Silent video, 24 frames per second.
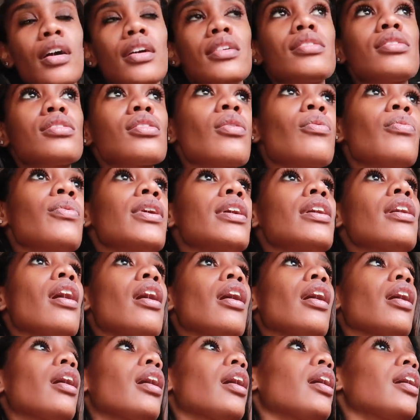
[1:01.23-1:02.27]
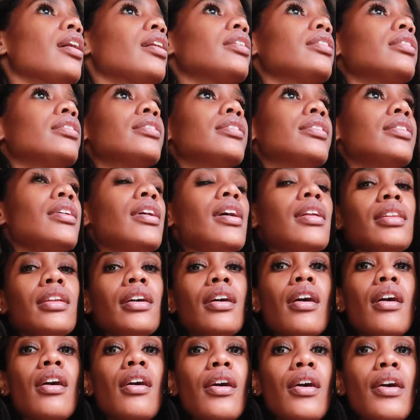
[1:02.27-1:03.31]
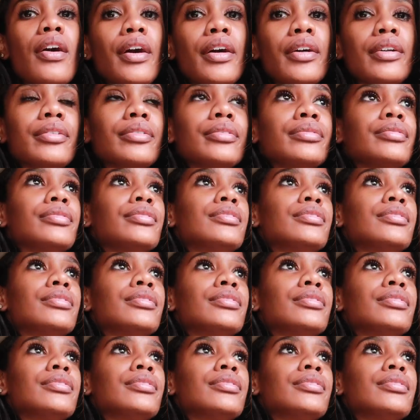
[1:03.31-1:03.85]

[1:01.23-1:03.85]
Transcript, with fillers: right, so we are in the car